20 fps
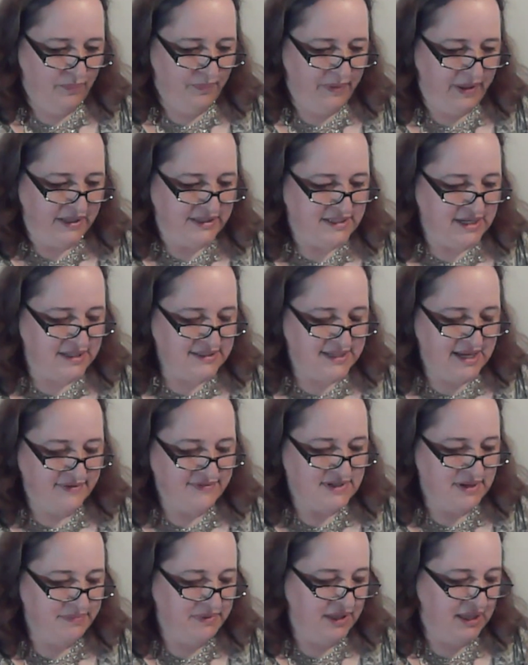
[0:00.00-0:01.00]
it does
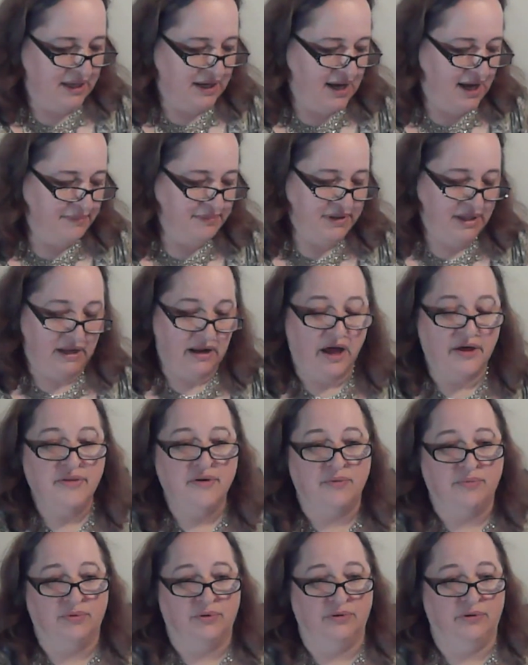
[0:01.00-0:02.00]
have something in common that
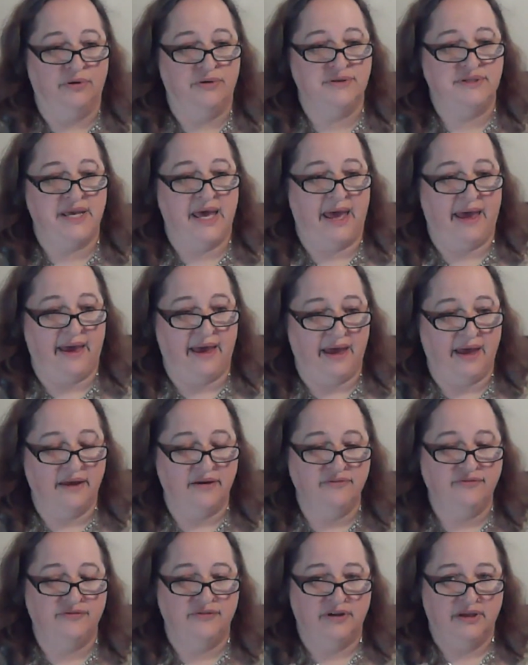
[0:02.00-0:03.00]
other rulers
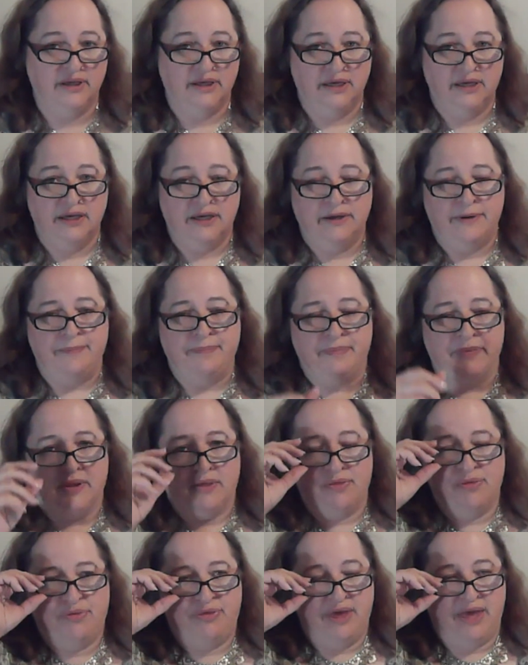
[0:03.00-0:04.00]
have
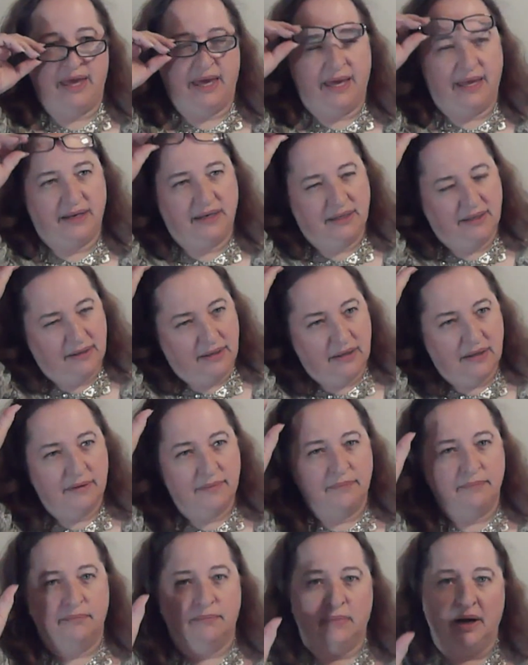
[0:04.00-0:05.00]
that
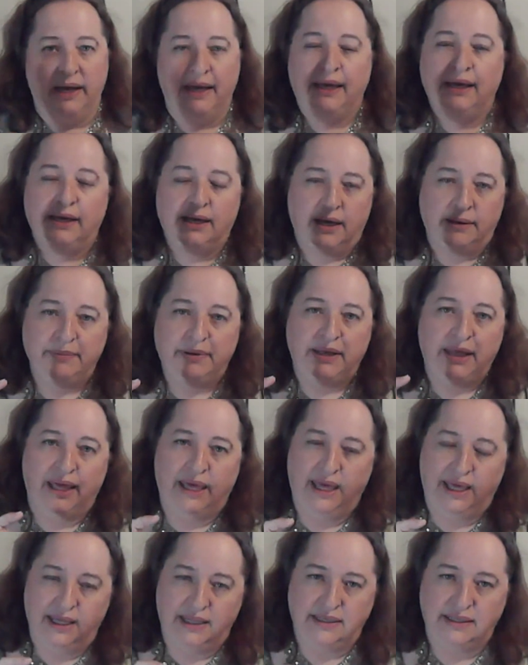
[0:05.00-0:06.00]
might come in
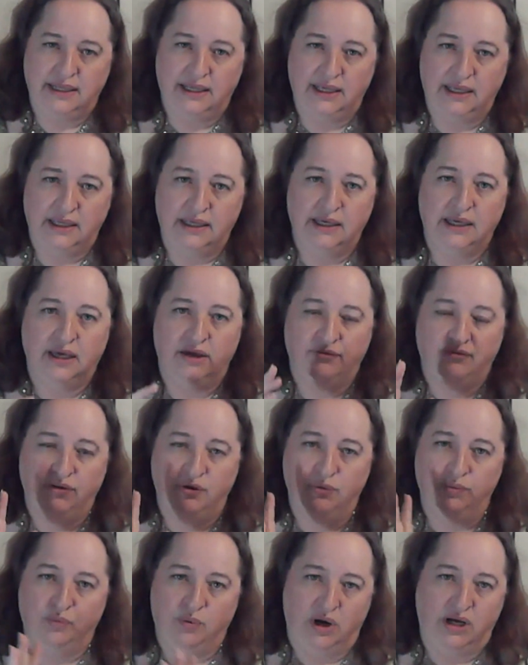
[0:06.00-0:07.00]
handy if
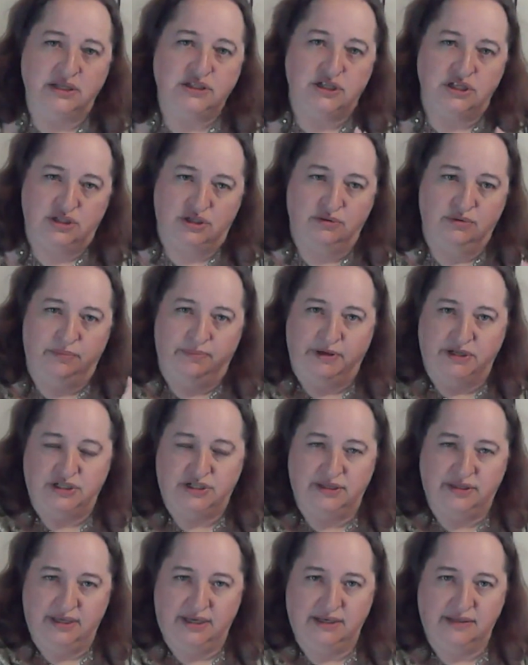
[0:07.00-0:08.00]
you want to do a
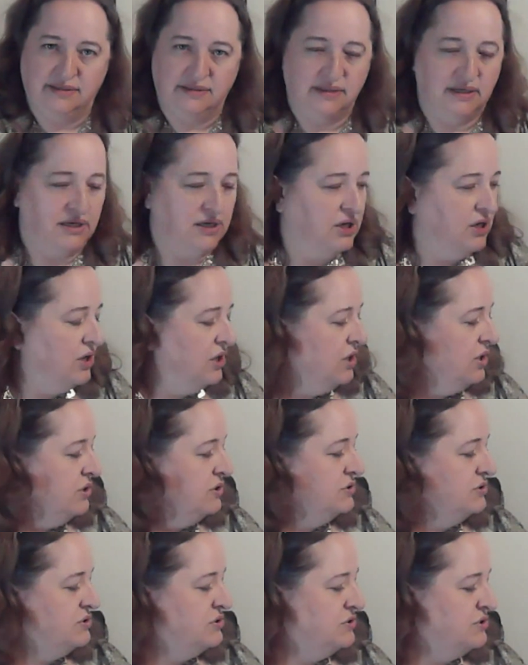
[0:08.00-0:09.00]
bunch of these.
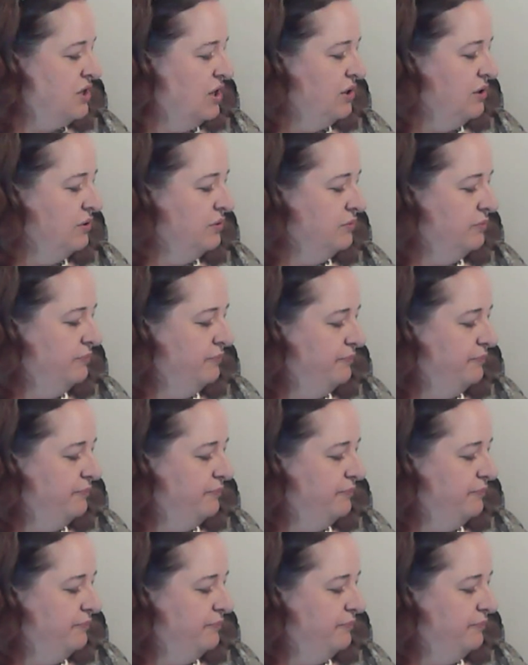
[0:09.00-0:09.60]
So